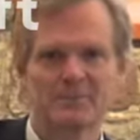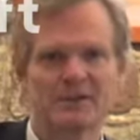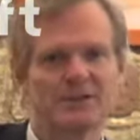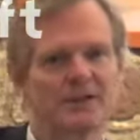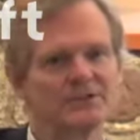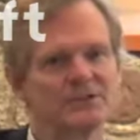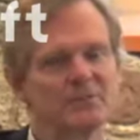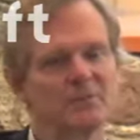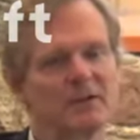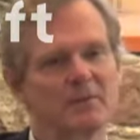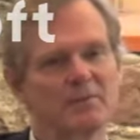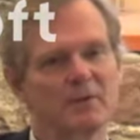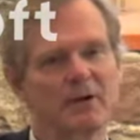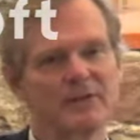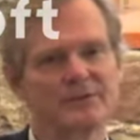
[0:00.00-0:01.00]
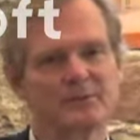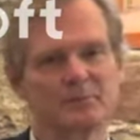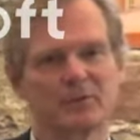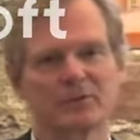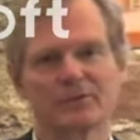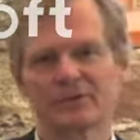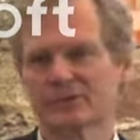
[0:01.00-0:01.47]
because it made
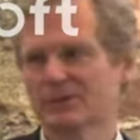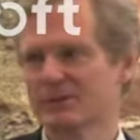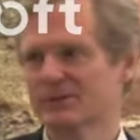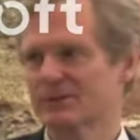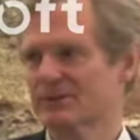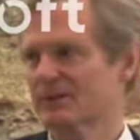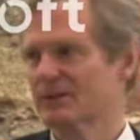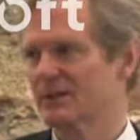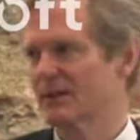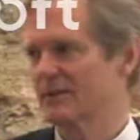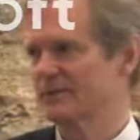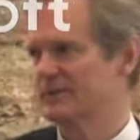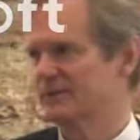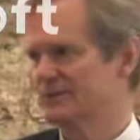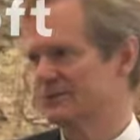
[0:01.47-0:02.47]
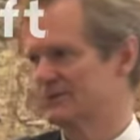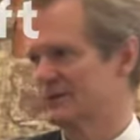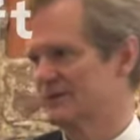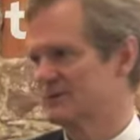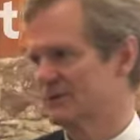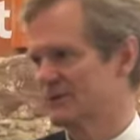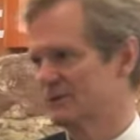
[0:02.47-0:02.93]
possible for Jesus to come
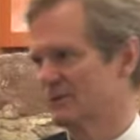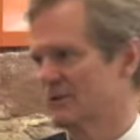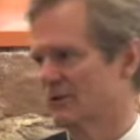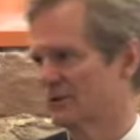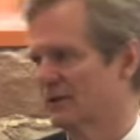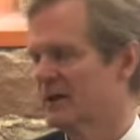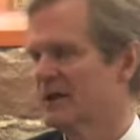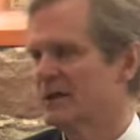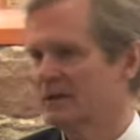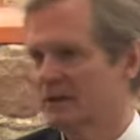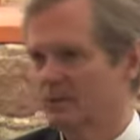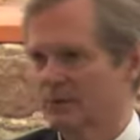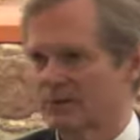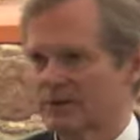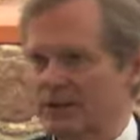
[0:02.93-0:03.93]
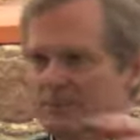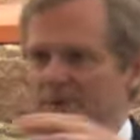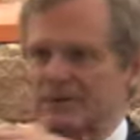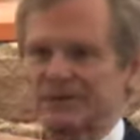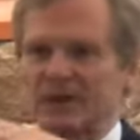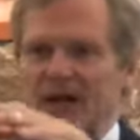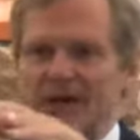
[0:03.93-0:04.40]
into the world. Again, we're deep
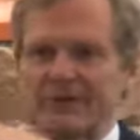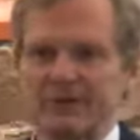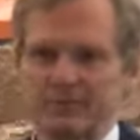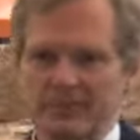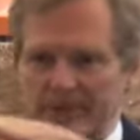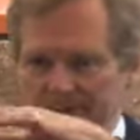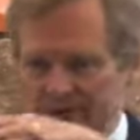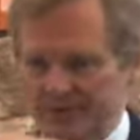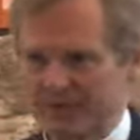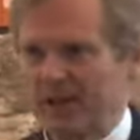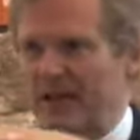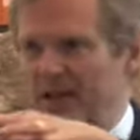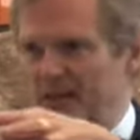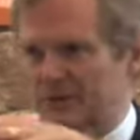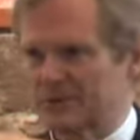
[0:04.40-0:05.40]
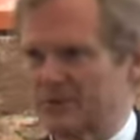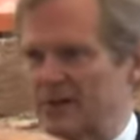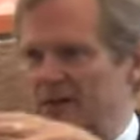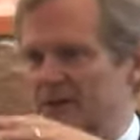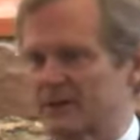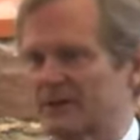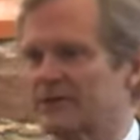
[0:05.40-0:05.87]
inside the myth now,
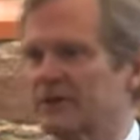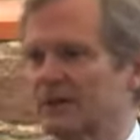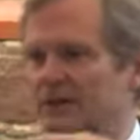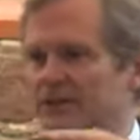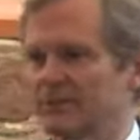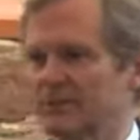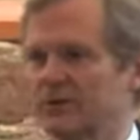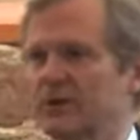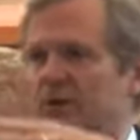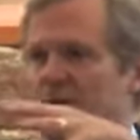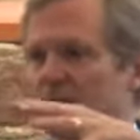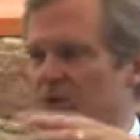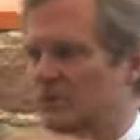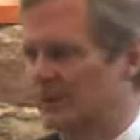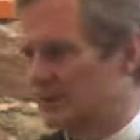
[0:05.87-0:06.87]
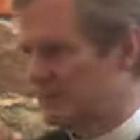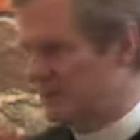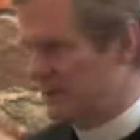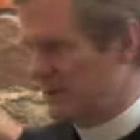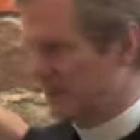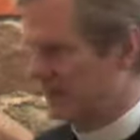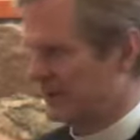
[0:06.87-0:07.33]
trying to think through what the
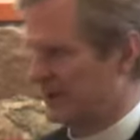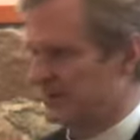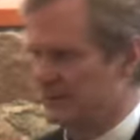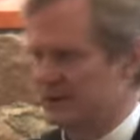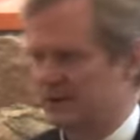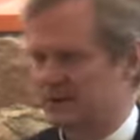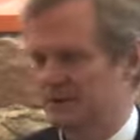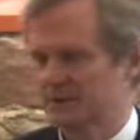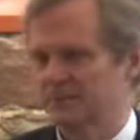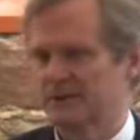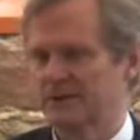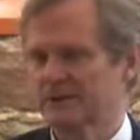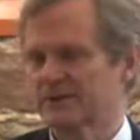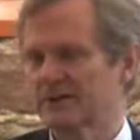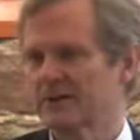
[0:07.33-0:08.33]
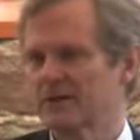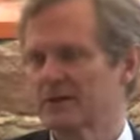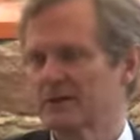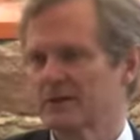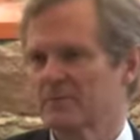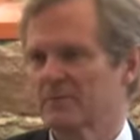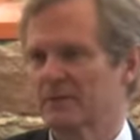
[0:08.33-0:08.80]
meaning of that myth is,
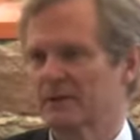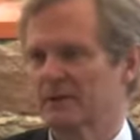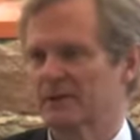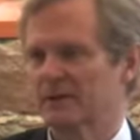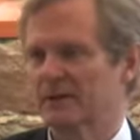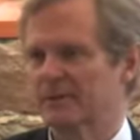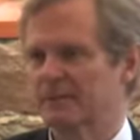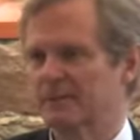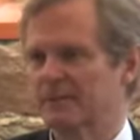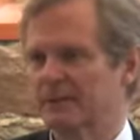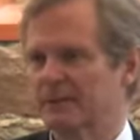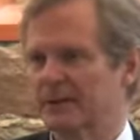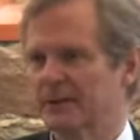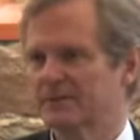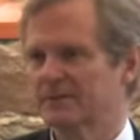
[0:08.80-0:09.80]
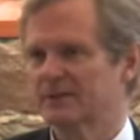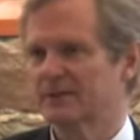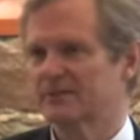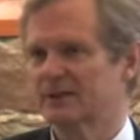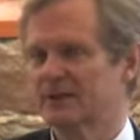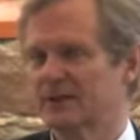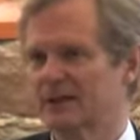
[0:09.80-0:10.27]
but
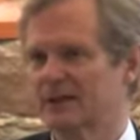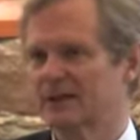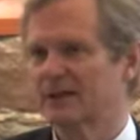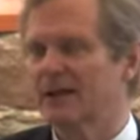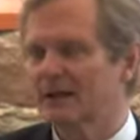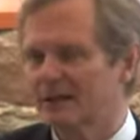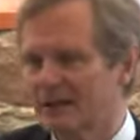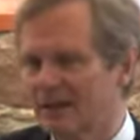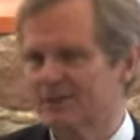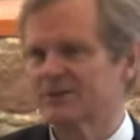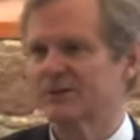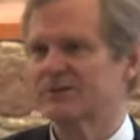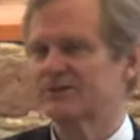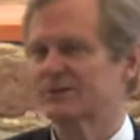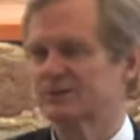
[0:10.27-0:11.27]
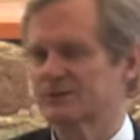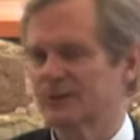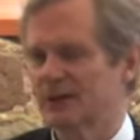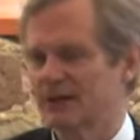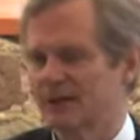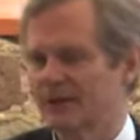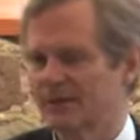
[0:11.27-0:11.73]
it's in essence
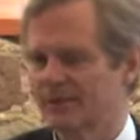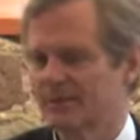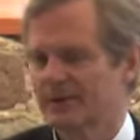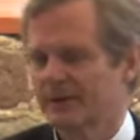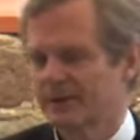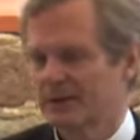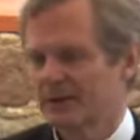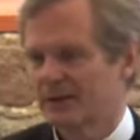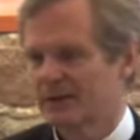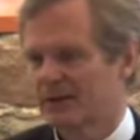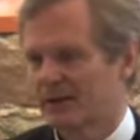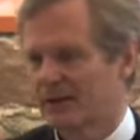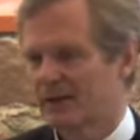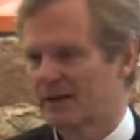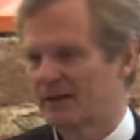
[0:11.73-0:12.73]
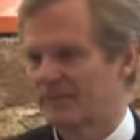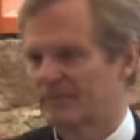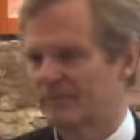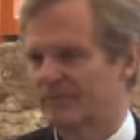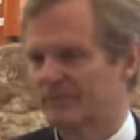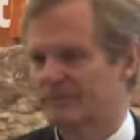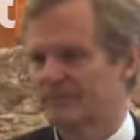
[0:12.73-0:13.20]
saying
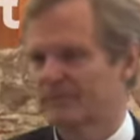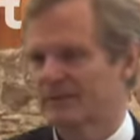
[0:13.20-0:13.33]
our